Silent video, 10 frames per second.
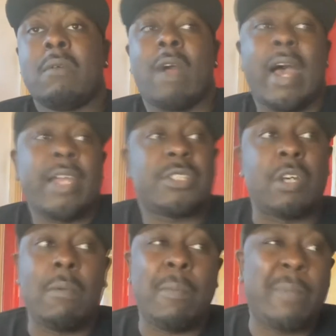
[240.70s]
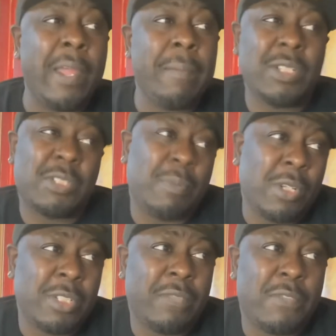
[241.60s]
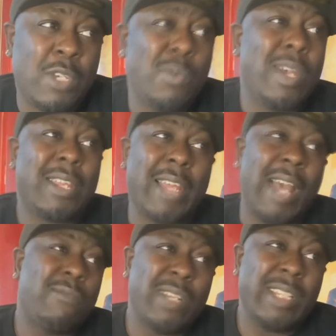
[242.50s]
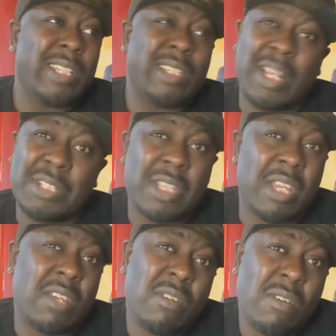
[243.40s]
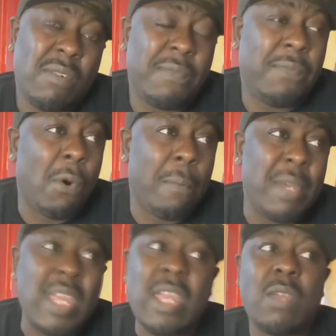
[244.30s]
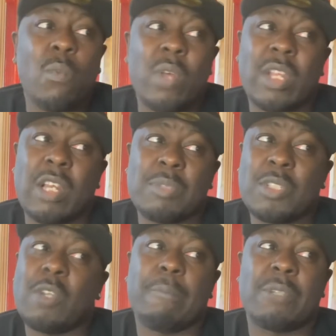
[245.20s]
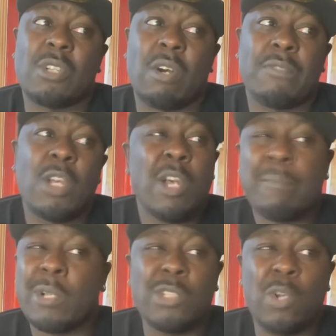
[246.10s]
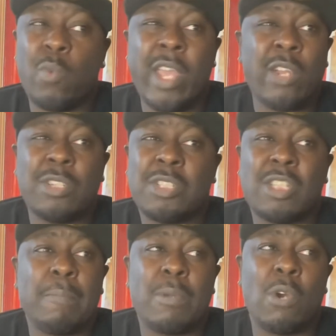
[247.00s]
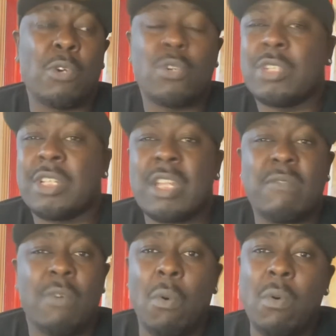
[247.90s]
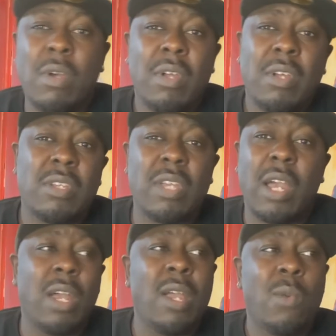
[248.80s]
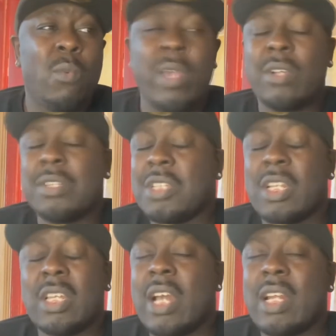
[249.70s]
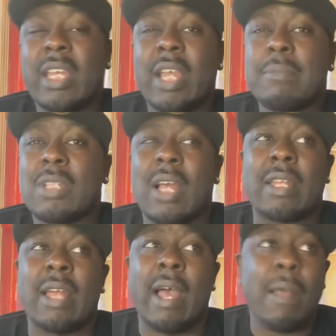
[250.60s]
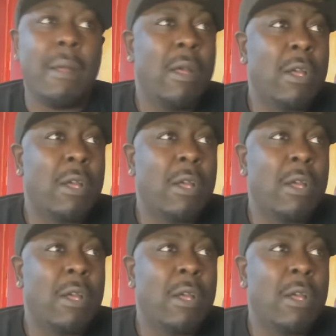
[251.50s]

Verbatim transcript: Right, so pretty much, to be honest with you, that really does it for me when it comes to Ubisoft. Because look, we ain't going to see Beyond Good and Evil. Yeah, we ain't going to see any kind of games like that.